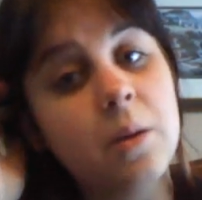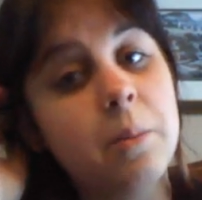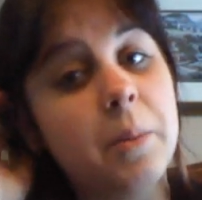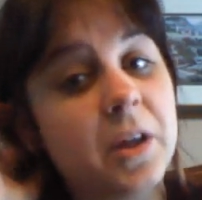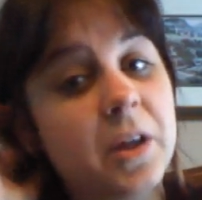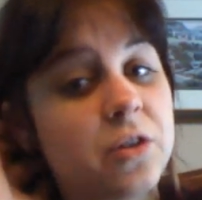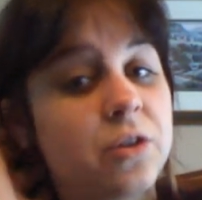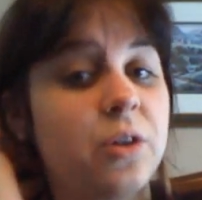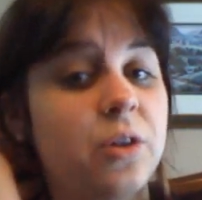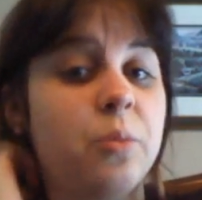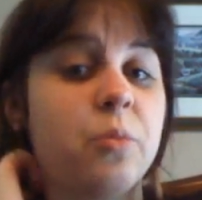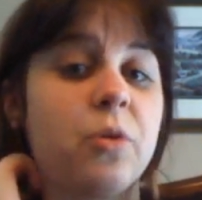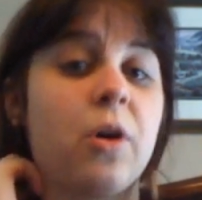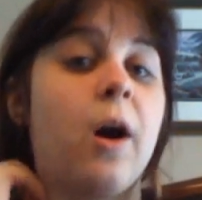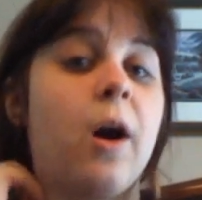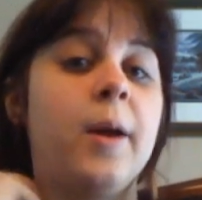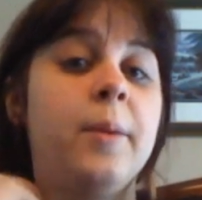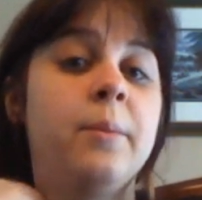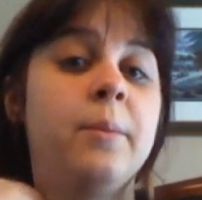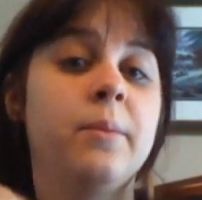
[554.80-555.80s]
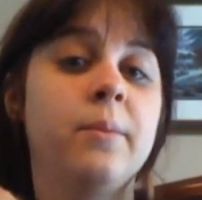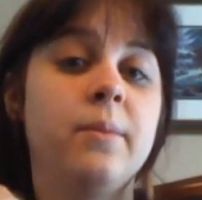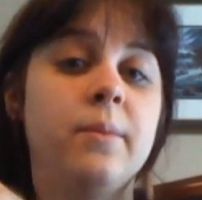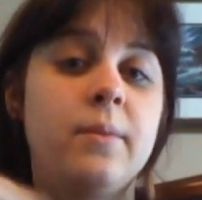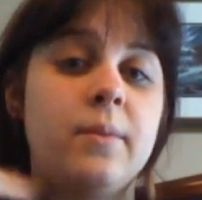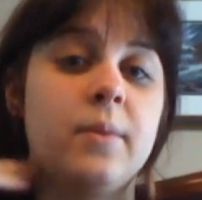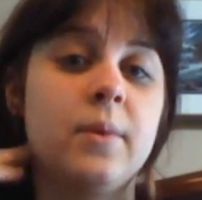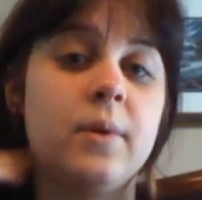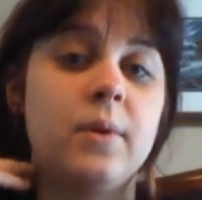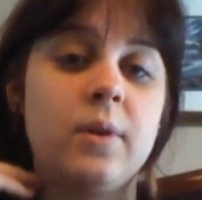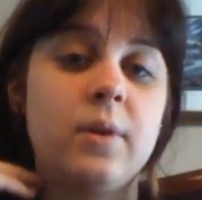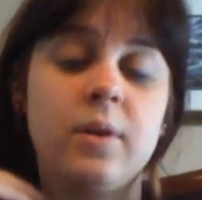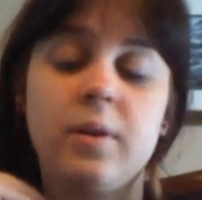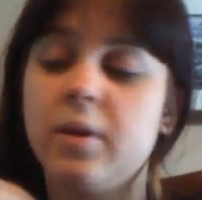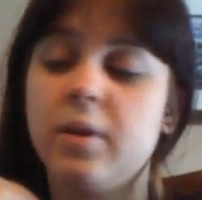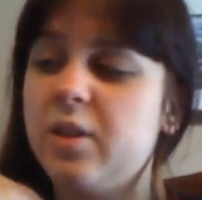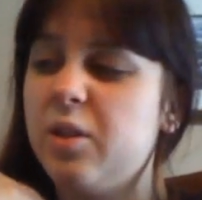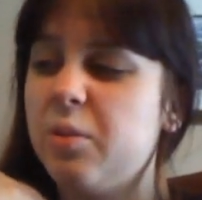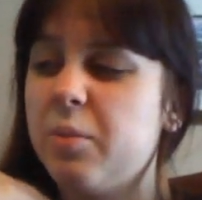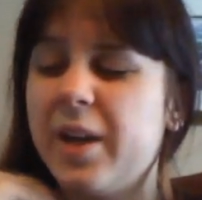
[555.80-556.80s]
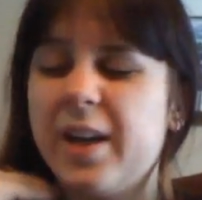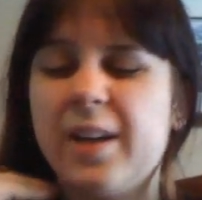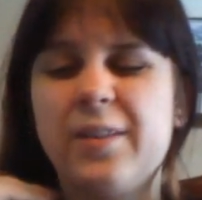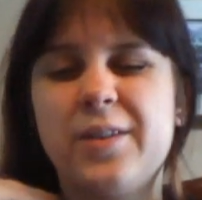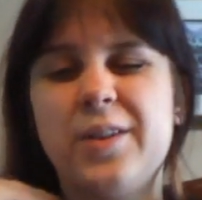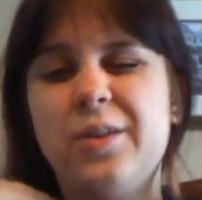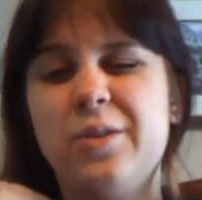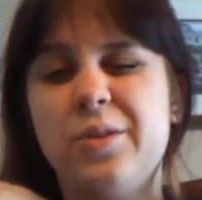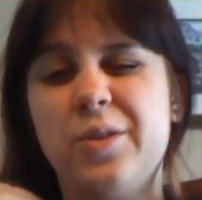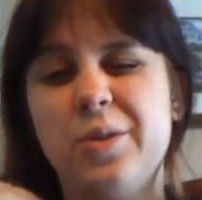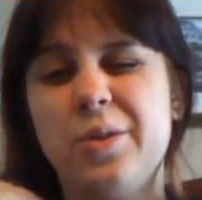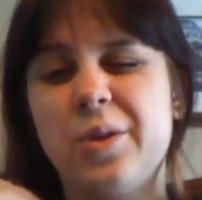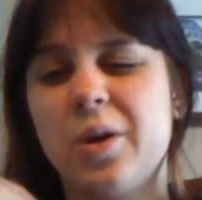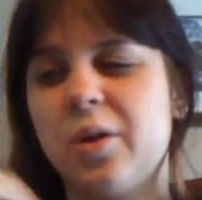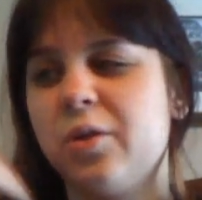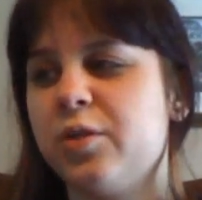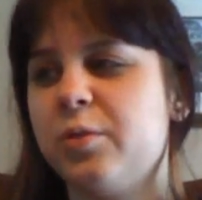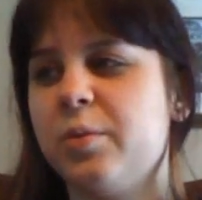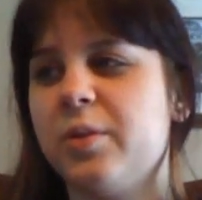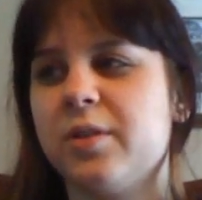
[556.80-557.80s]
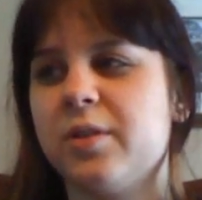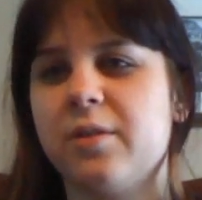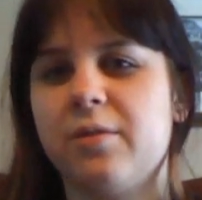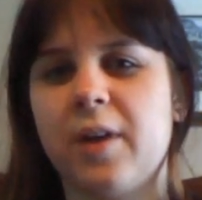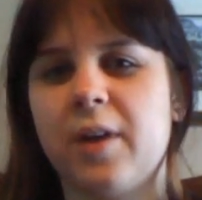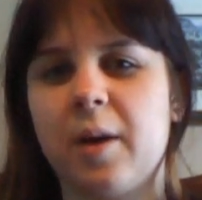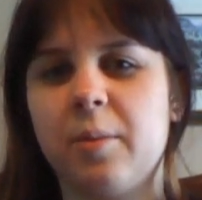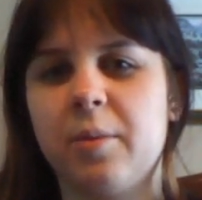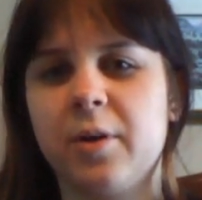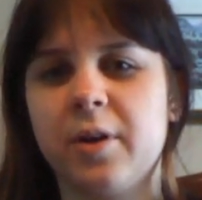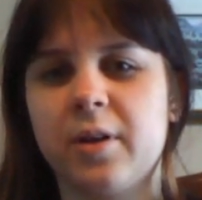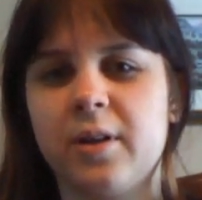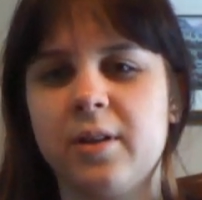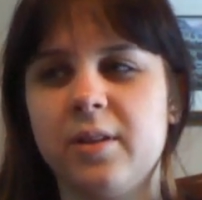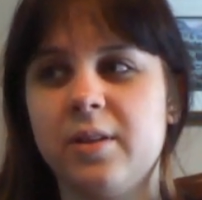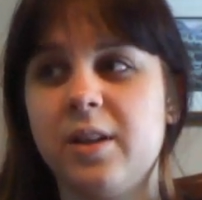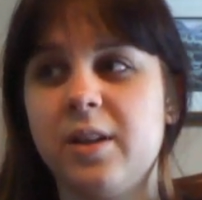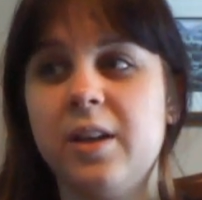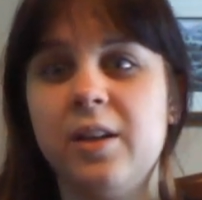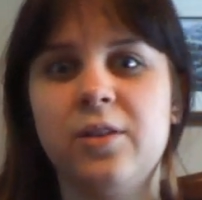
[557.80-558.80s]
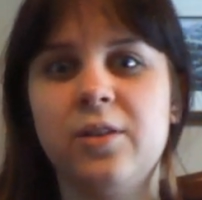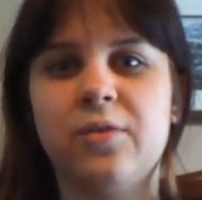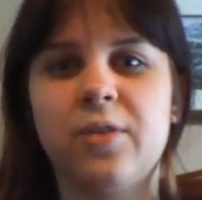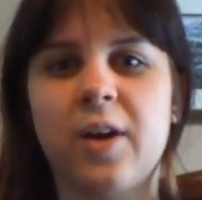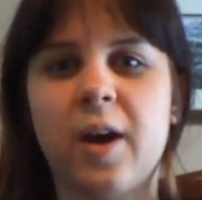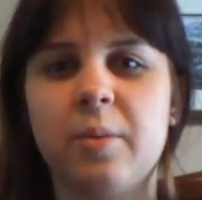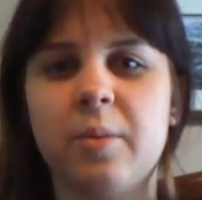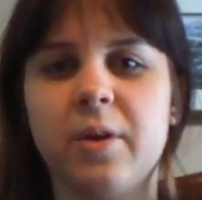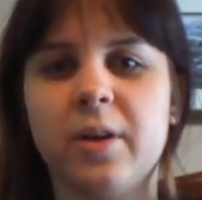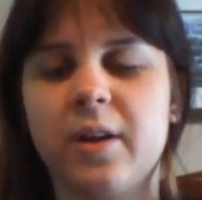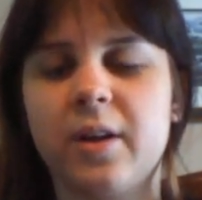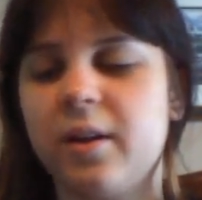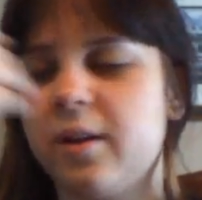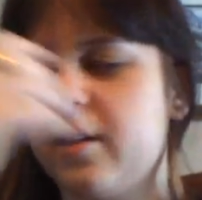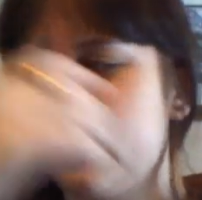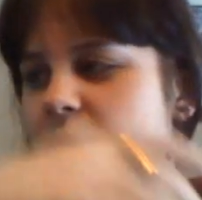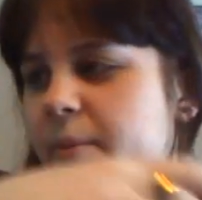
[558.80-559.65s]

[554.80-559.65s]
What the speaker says: Make sure you prime. You might have to do 2 coats because the fabric, it is fabric.